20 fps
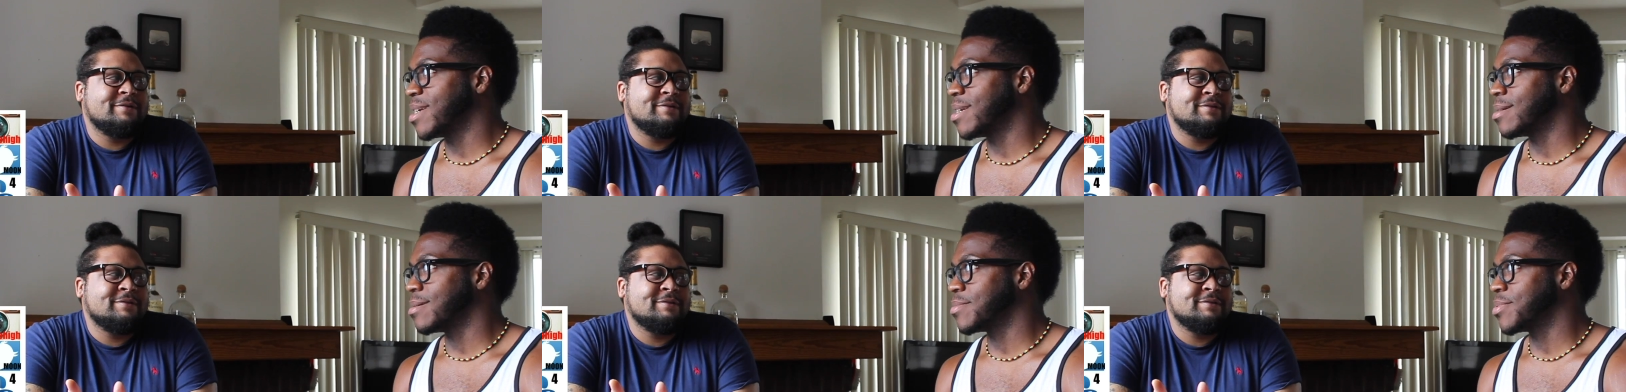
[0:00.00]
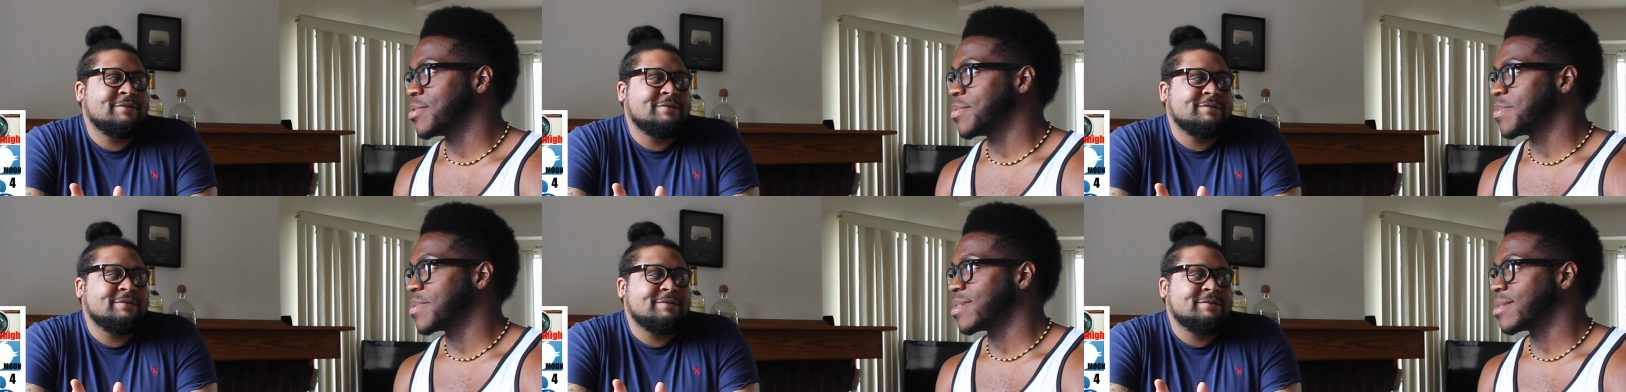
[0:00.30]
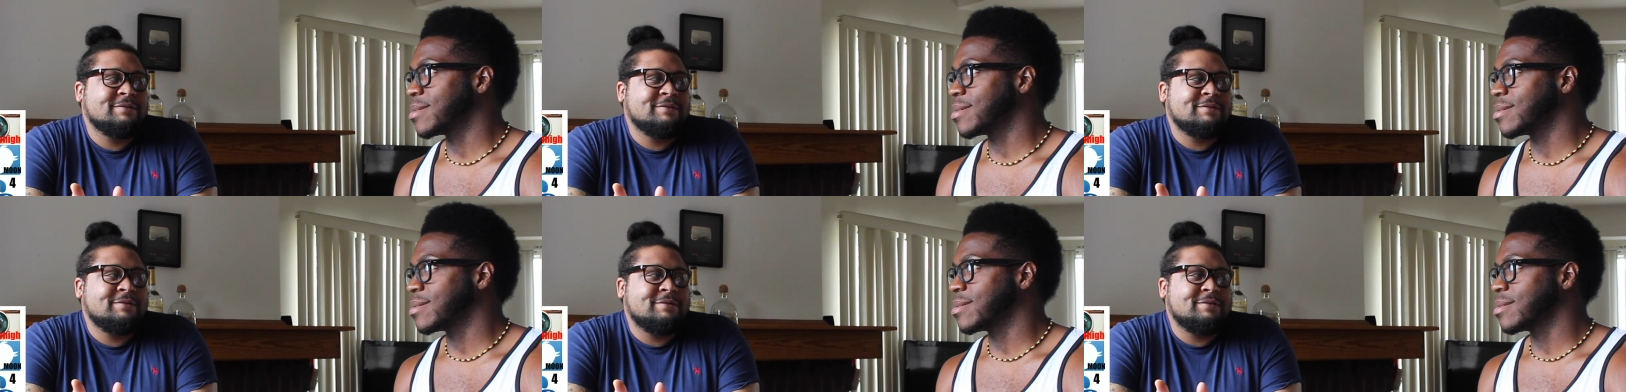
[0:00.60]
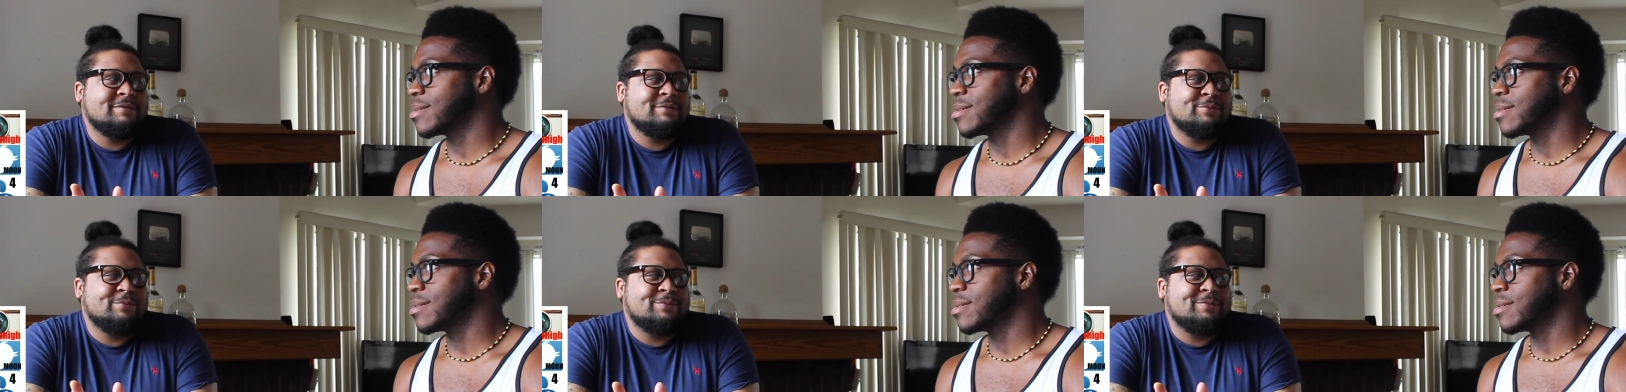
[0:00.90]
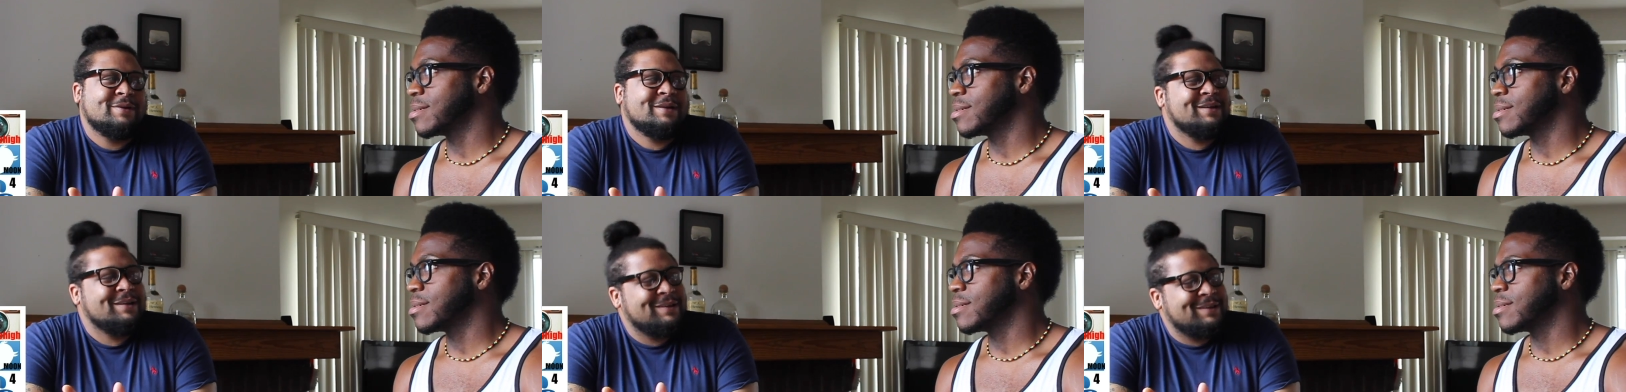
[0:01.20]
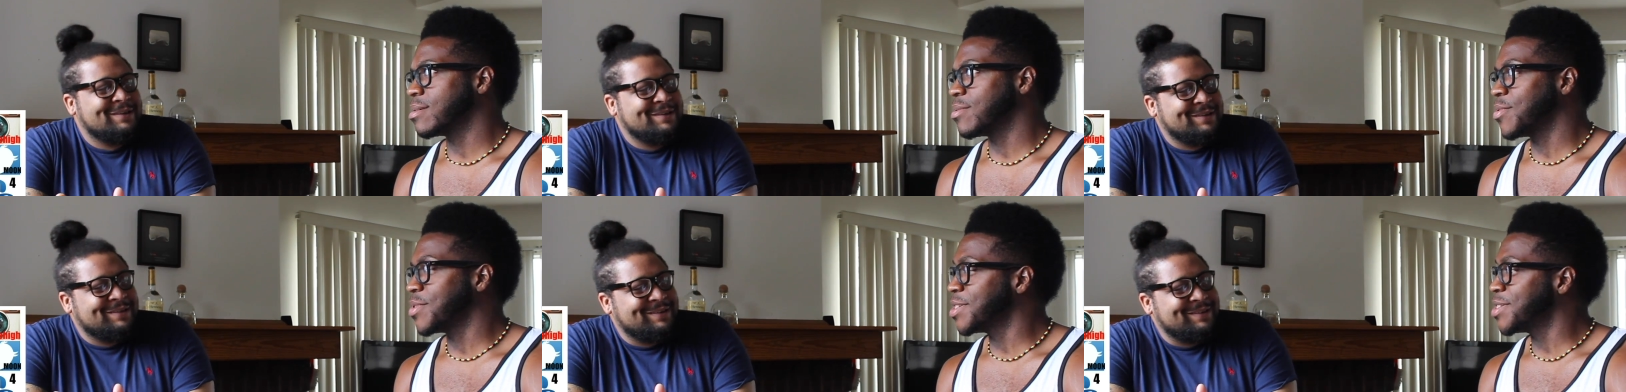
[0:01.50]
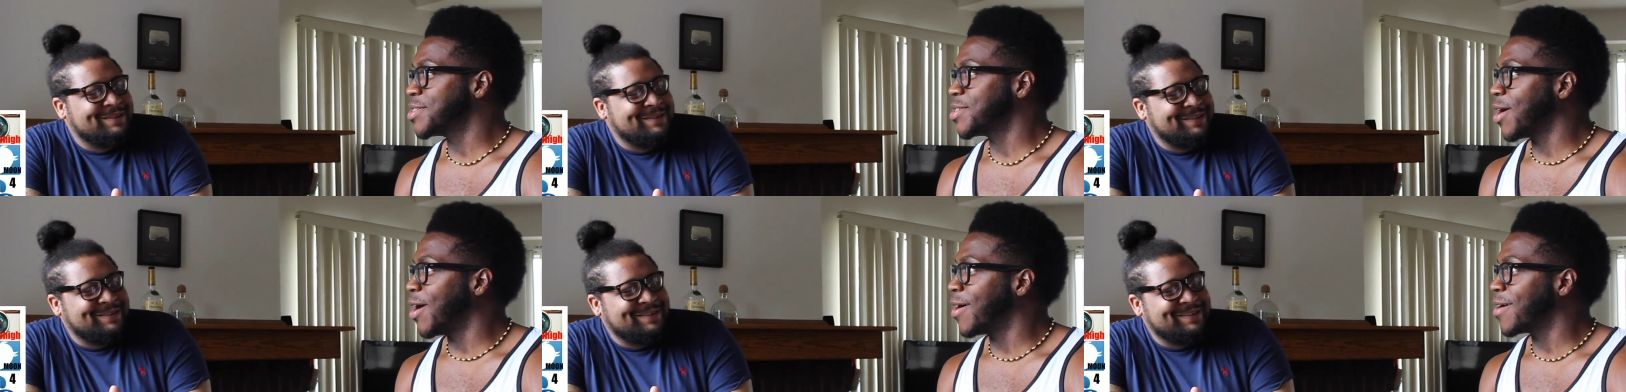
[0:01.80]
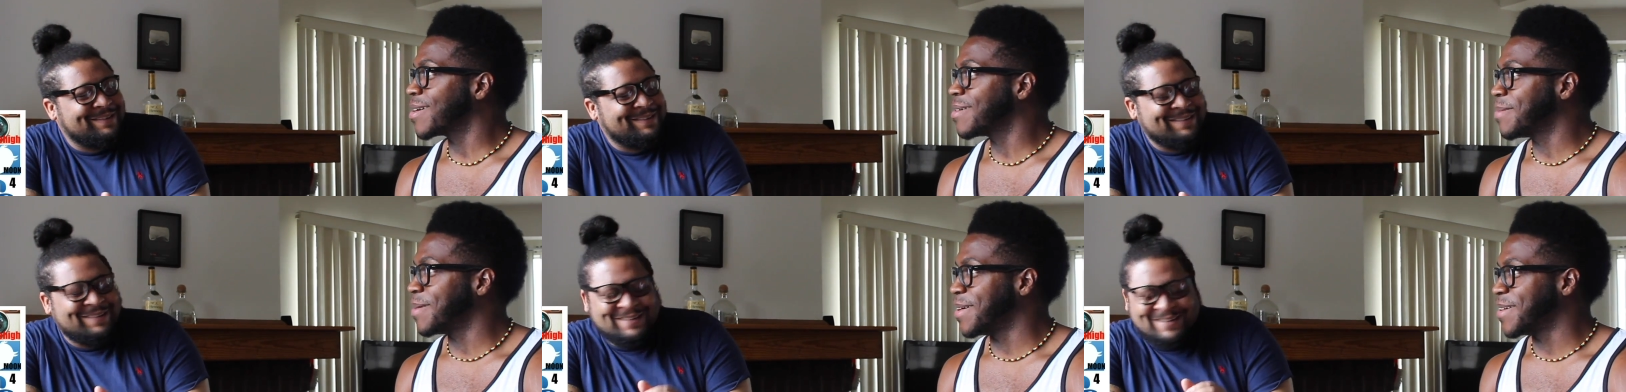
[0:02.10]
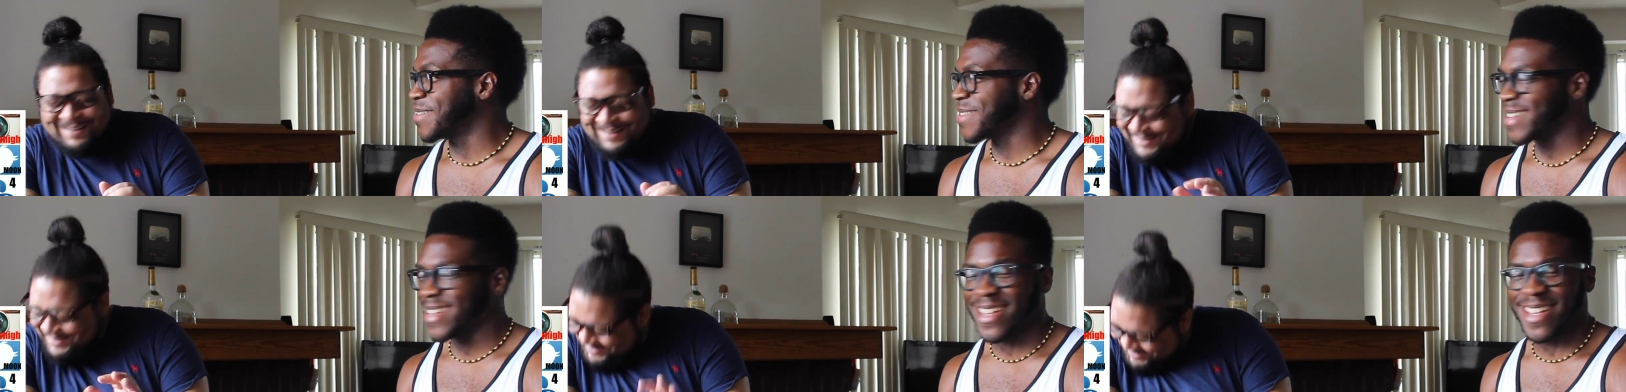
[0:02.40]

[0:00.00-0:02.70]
Speaker 1: Peeing and pooping. What? What are you talking about?